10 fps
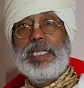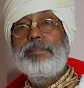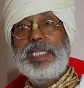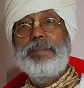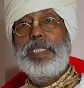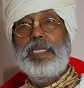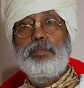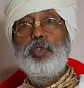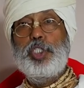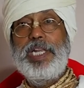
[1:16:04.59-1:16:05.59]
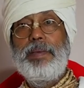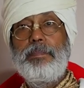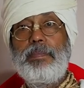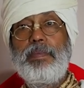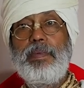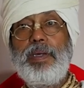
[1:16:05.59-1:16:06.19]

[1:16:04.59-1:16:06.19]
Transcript: sometimes that Muslim